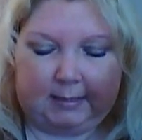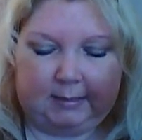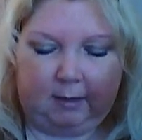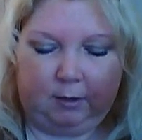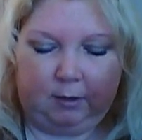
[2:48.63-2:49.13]
I
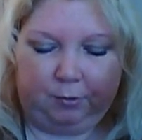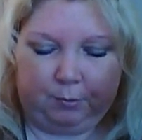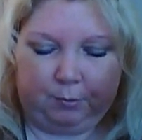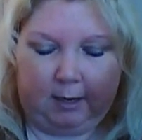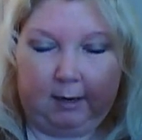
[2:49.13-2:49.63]
saw her
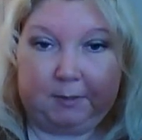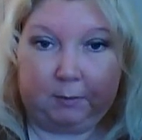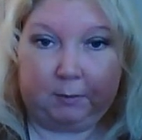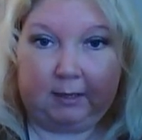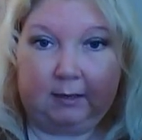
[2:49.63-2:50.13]
3 times
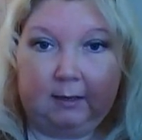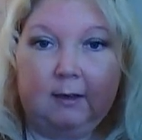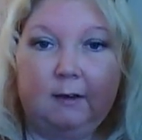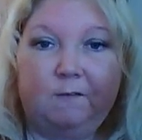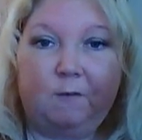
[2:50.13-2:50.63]
a week
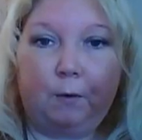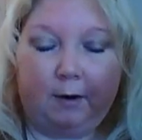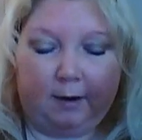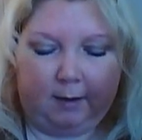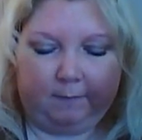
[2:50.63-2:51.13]

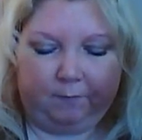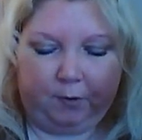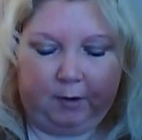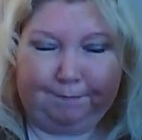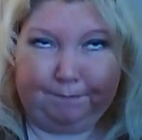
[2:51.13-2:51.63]
for
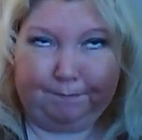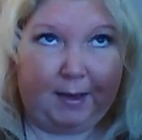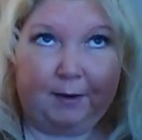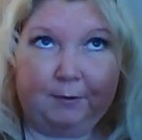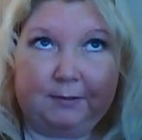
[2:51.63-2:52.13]

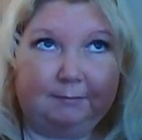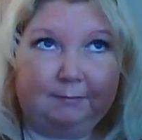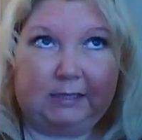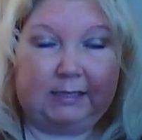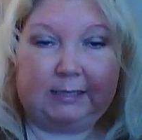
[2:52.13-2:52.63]
about
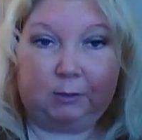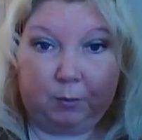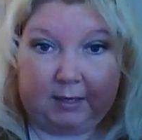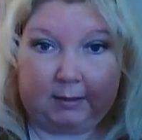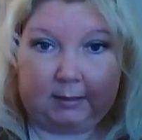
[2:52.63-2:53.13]
6
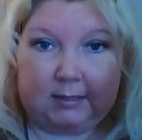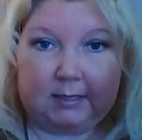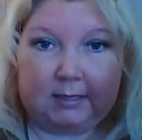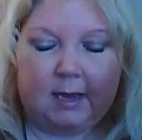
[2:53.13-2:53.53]
weeks,